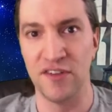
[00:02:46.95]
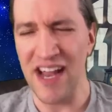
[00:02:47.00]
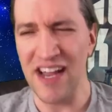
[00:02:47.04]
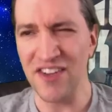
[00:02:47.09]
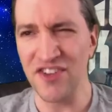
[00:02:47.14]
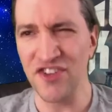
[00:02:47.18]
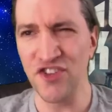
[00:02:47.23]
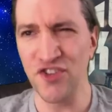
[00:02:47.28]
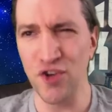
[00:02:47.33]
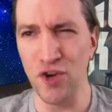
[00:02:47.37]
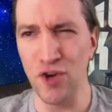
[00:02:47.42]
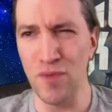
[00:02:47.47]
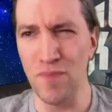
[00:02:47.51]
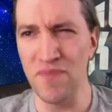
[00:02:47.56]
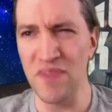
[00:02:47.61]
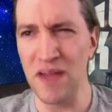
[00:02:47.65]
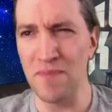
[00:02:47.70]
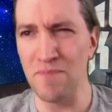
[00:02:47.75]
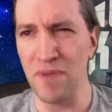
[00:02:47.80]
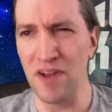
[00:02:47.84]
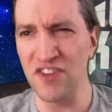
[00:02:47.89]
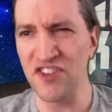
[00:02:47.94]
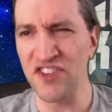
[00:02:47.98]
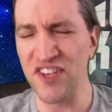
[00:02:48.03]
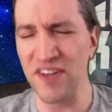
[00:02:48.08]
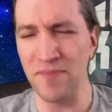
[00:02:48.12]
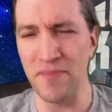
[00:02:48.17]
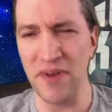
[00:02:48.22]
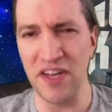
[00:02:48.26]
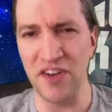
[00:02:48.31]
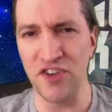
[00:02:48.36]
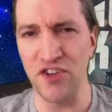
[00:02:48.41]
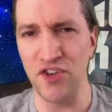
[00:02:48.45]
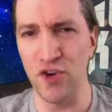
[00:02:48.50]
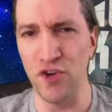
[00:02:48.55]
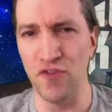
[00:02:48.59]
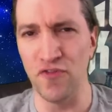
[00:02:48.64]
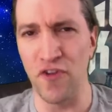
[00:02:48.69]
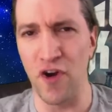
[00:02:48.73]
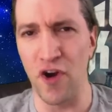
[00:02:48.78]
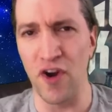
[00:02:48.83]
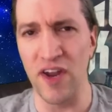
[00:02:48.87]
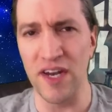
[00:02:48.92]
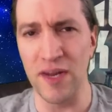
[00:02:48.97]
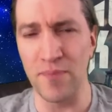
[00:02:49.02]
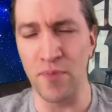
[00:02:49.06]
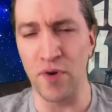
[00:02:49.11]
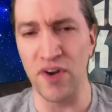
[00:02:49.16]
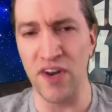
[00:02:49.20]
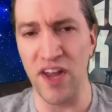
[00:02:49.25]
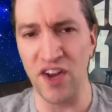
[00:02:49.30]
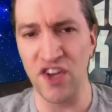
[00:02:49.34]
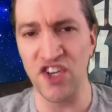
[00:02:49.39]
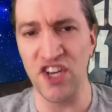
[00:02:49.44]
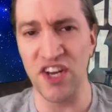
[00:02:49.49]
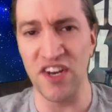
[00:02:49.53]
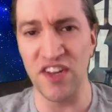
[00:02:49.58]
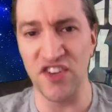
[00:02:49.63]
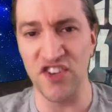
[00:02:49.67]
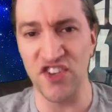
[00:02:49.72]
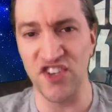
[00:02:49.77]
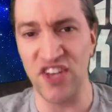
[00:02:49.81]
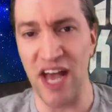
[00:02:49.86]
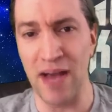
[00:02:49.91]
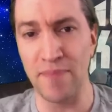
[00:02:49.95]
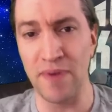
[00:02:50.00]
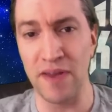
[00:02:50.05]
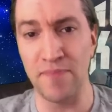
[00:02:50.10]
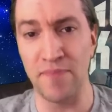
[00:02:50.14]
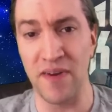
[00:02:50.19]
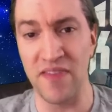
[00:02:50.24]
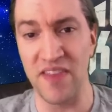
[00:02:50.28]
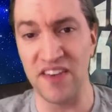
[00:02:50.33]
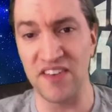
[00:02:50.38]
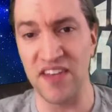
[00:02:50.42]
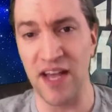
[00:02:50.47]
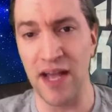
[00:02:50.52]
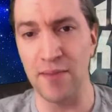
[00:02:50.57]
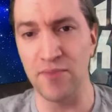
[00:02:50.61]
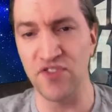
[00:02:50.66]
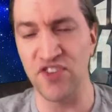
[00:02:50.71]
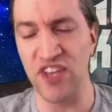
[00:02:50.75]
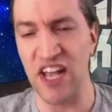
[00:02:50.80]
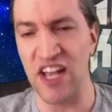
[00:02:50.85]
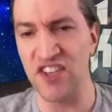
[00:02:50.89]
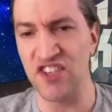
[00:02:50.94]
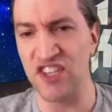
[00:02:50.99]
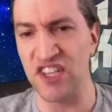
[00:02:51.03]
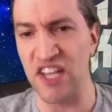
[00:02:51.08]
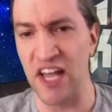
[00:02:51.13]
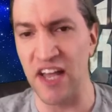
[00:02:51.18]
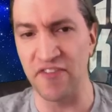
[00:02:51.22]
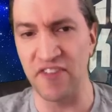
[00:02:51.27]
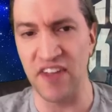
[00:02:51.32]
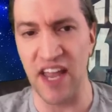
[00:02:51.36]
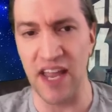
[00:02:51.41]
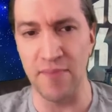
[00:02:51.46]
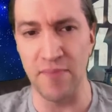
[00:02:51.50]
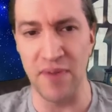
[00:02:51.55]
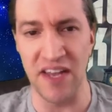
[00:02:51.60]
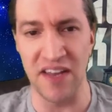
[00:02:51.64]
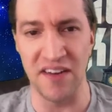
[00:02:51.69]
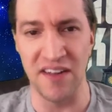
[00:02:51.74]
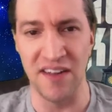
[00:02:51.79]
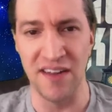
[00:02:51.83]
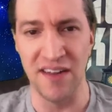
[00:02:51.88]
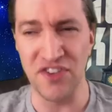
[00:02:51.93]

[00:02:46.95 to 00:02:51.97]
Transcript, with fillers: I assume they must have been too far into production to stop it by the time Zaslav came in,